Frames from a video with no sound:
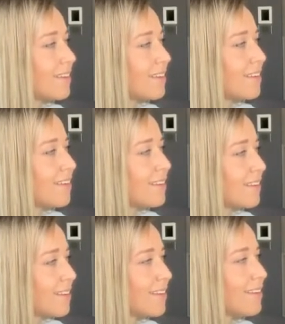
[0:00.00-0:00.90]

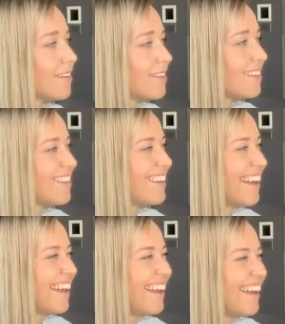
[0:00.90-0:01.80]

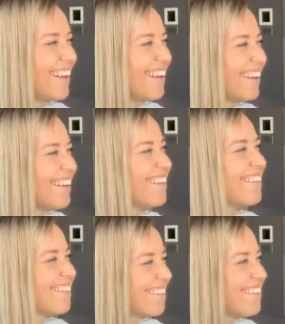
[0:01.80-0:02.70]
No words are spoken by the person on screen.